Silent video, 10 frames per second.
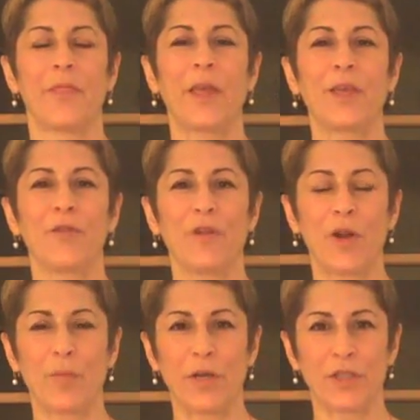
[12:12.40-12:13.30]
Thank you
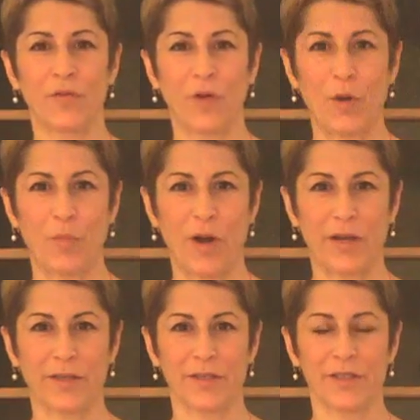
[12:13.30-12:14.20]
very much for your
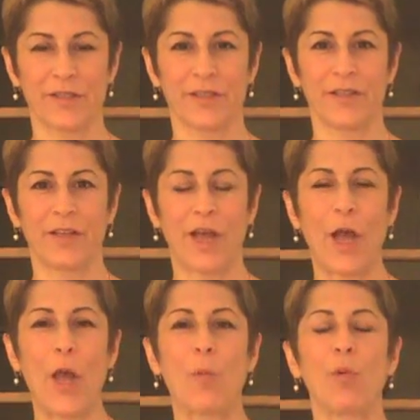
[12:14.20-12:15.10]
practice. I
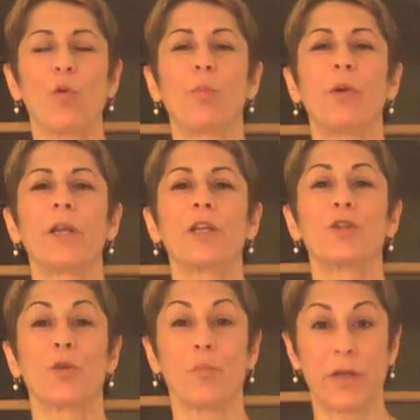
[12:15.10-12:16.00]
hope it will bring
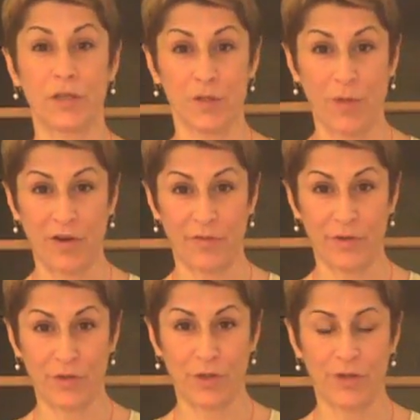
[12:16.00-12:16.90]
tremendous
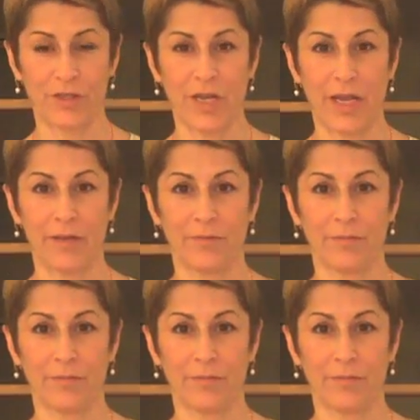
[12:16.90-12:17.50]
benefit to your day.